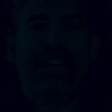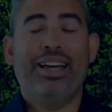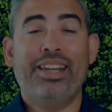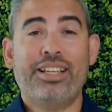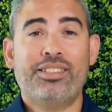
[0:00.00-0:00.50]

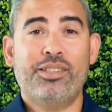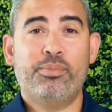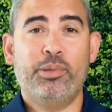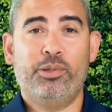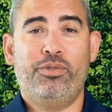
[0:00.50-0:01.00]
Annexa
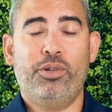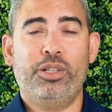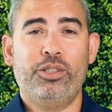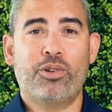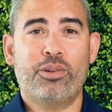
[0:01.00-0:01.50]
has built a
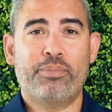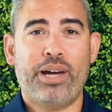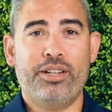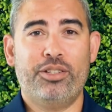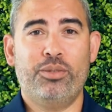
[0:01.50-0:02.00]
really strong
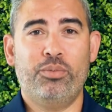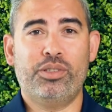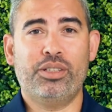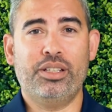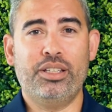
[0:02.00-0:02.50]
partnership with
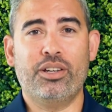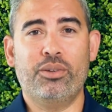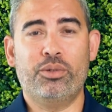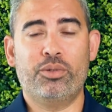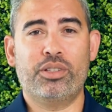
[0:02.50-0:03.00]

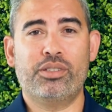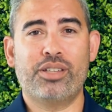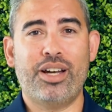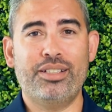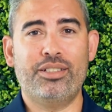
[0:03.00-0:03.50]
Celigo, which we're
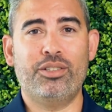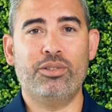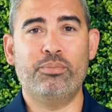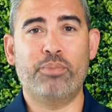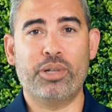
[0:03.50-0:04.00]
excited
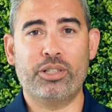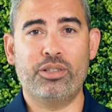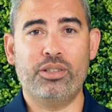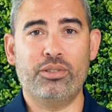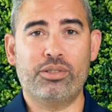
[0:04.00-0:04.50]
to bring
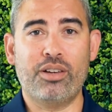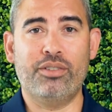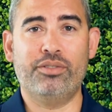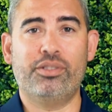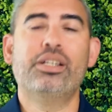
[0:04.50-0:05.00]
to
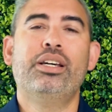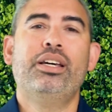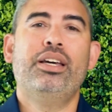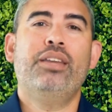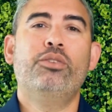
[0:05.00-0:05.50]
yourselves.
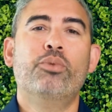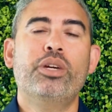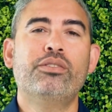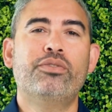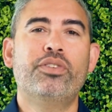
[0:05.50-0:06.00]
The
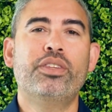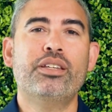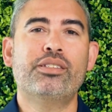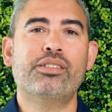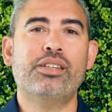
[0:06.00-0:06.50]
reason for
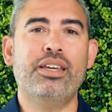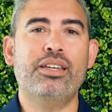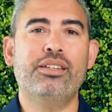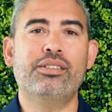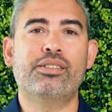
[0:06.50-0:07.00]
this
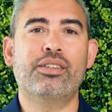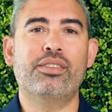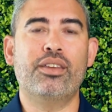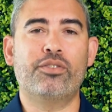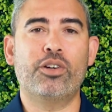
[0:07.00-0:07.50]

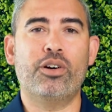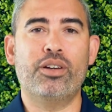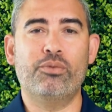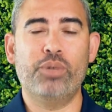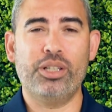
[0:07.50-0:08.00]
is they've got
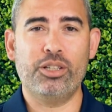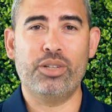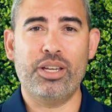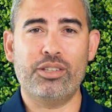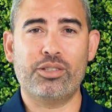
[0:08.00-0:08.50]
a really
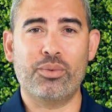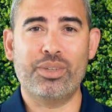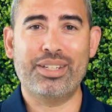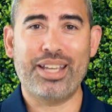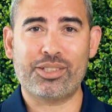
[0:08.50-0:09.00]
good history
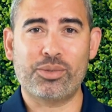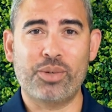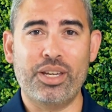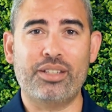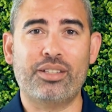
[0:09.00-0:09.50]
with
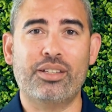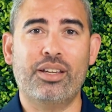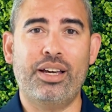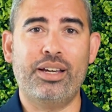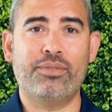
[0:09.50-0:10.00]

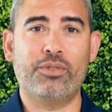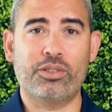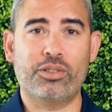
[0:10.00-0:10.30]
NetSuite, got